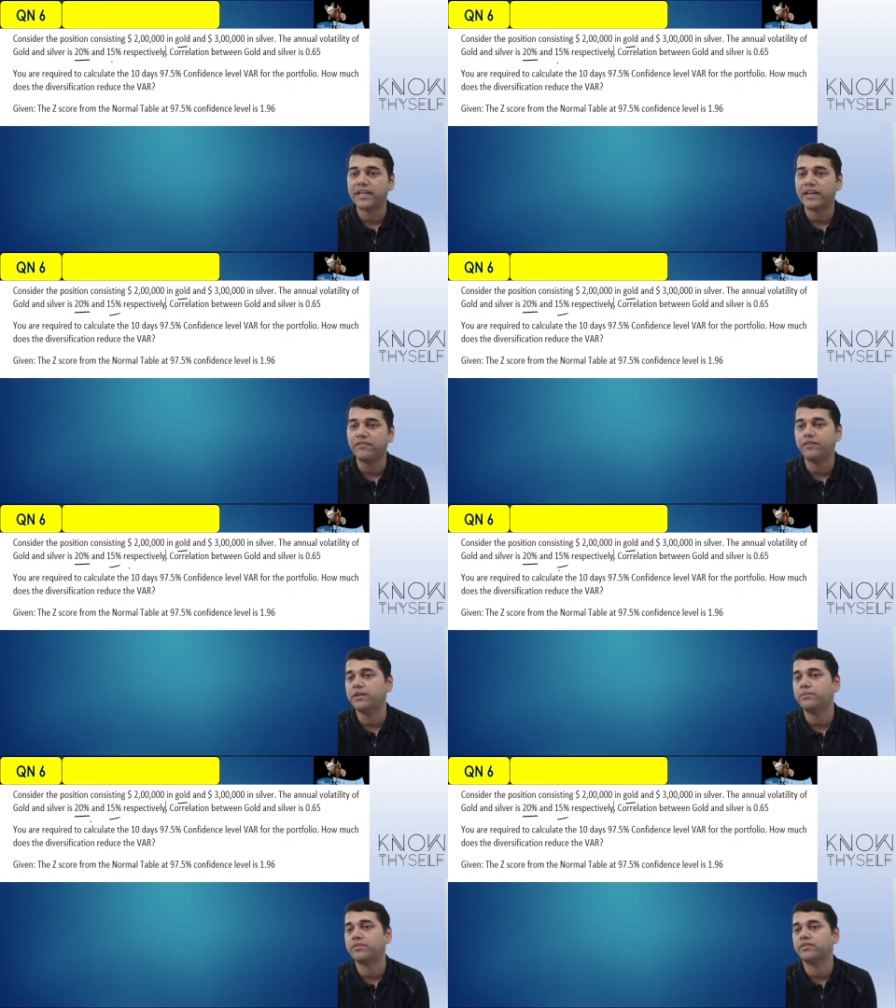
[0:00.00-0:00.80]
and
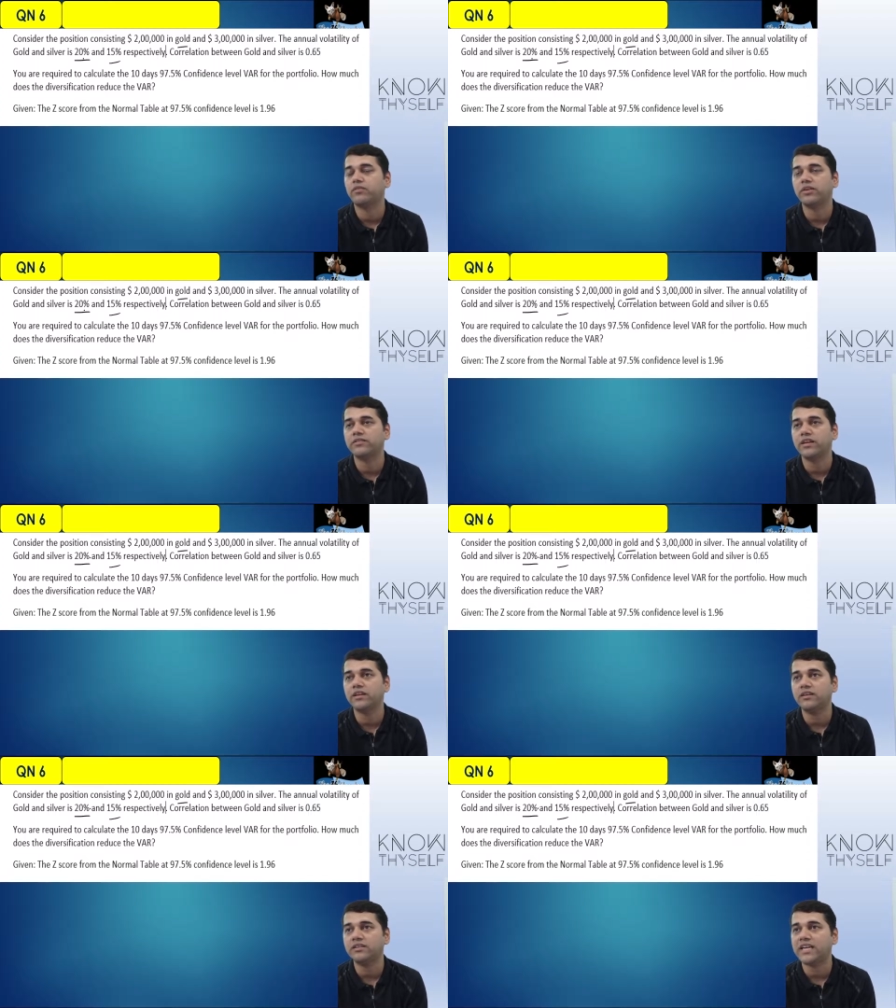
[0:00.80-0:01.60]
15 percent what is that
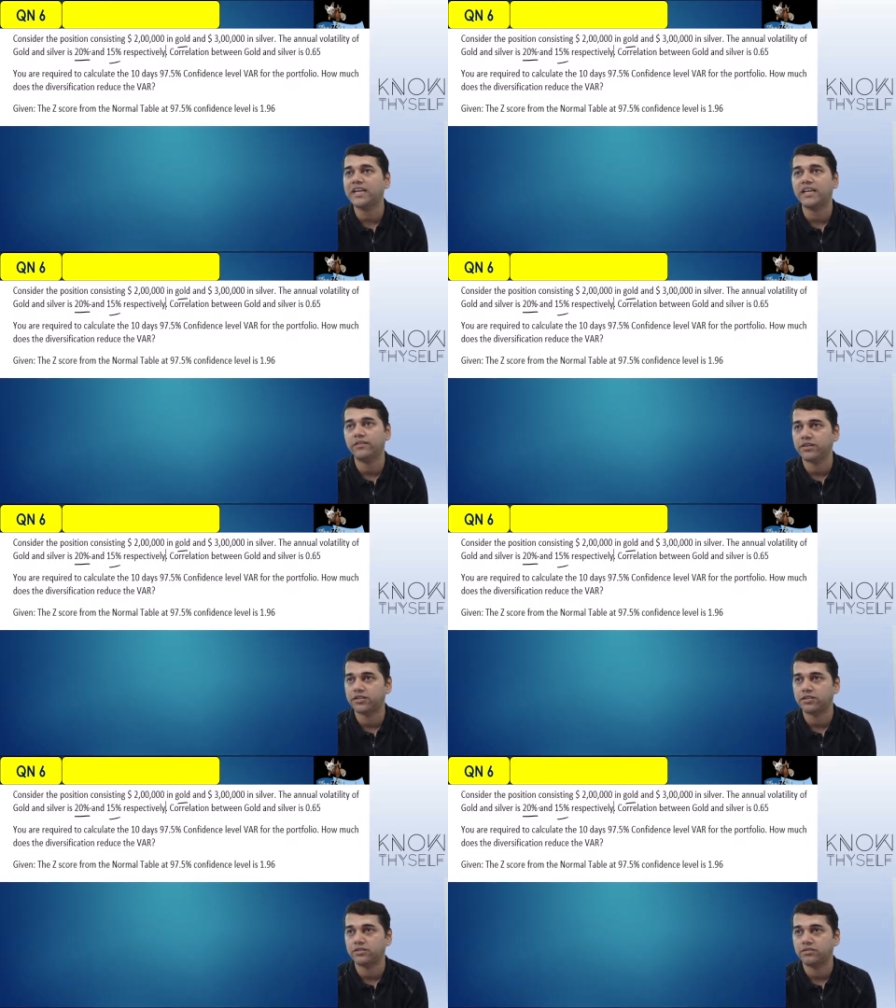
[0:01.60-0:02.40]
standard deviation